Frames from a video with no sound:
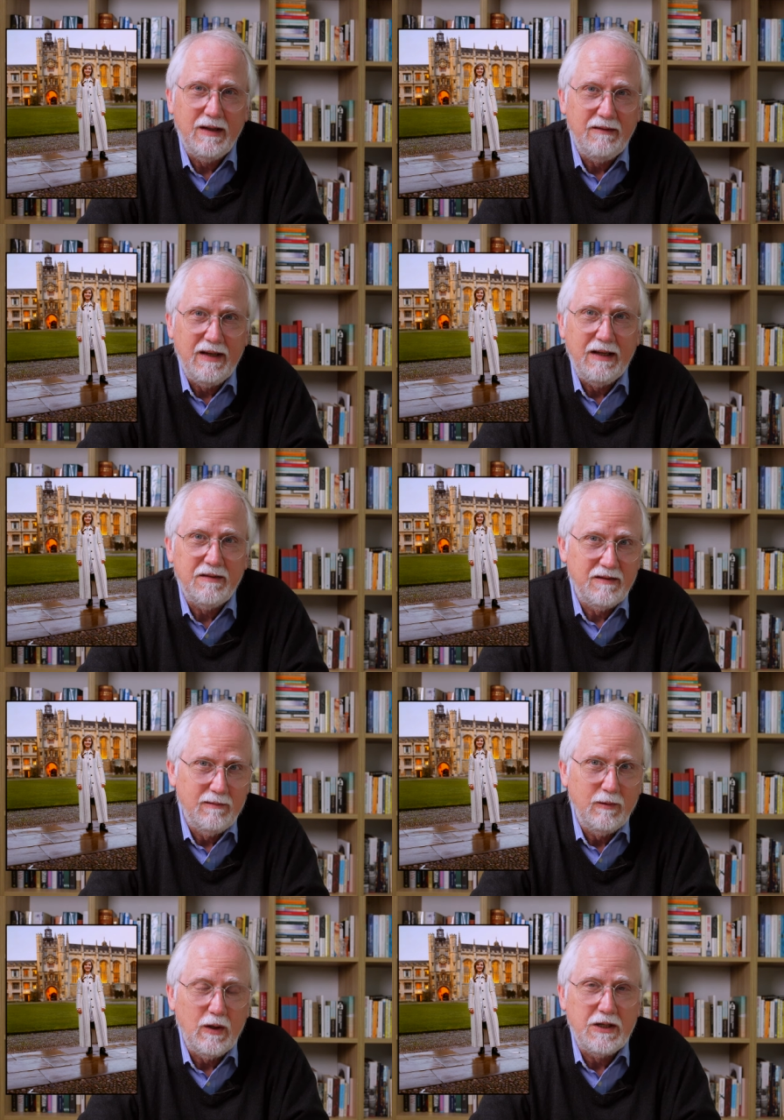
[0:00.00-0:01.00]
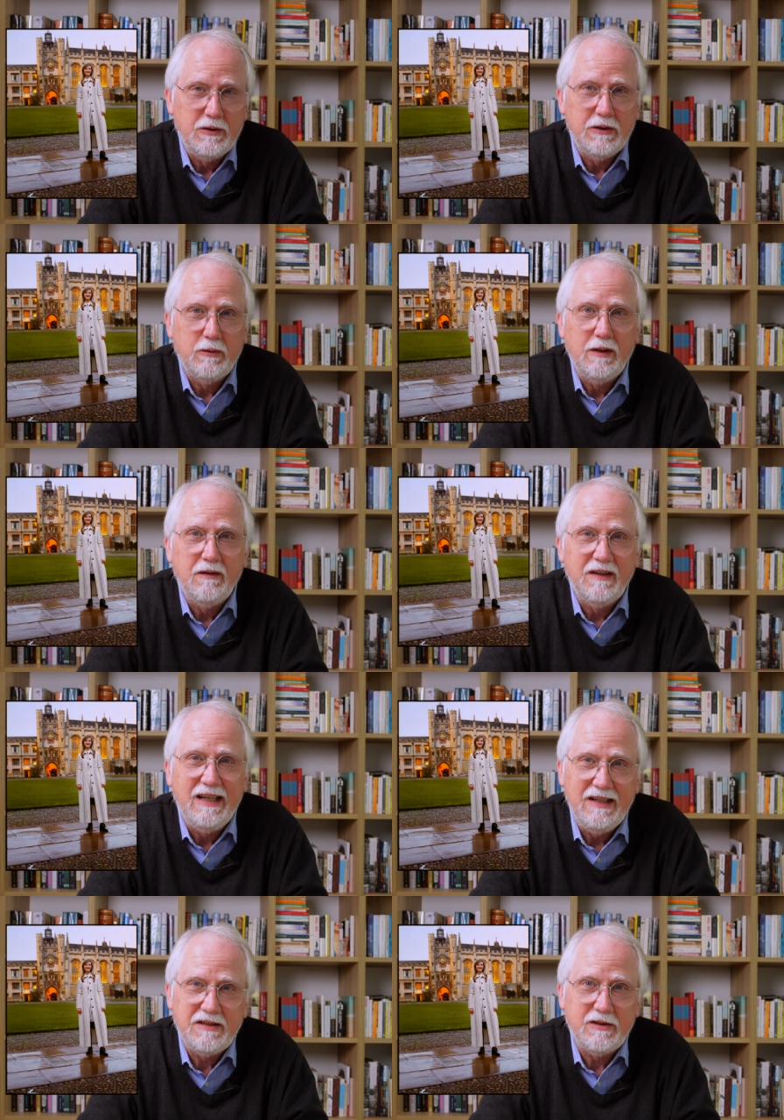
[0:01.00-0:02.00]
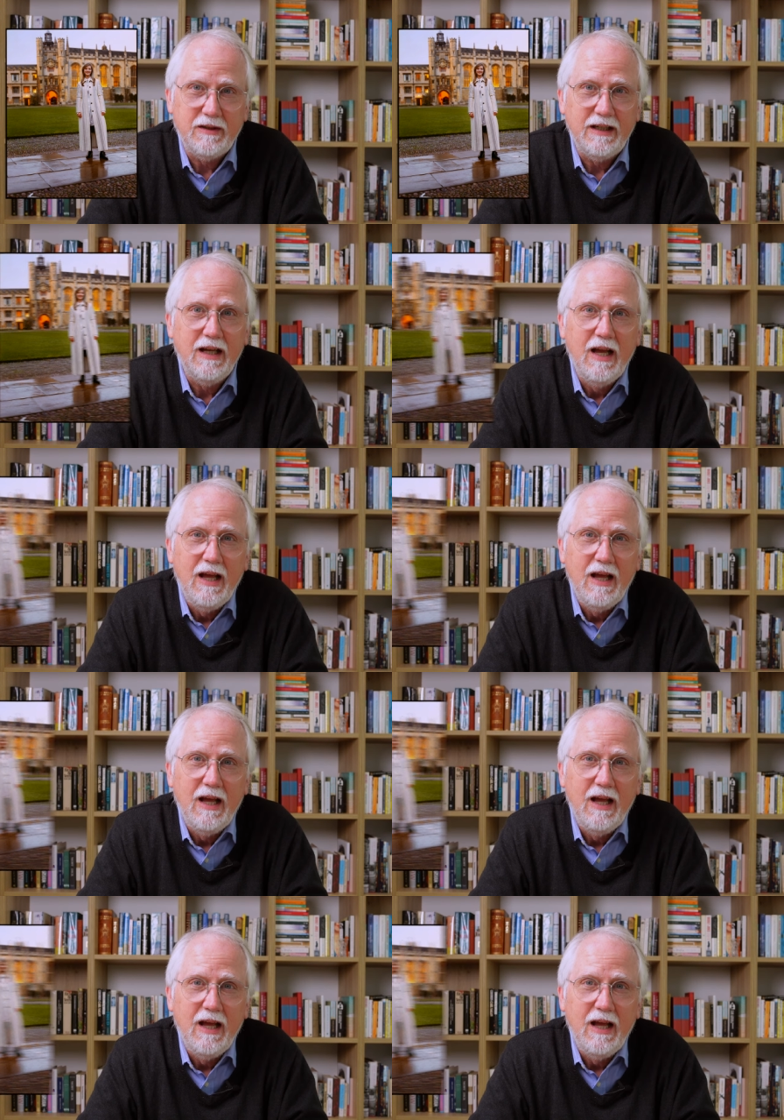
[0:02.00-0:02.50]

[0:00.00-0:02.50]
advanced graduate degrees in history.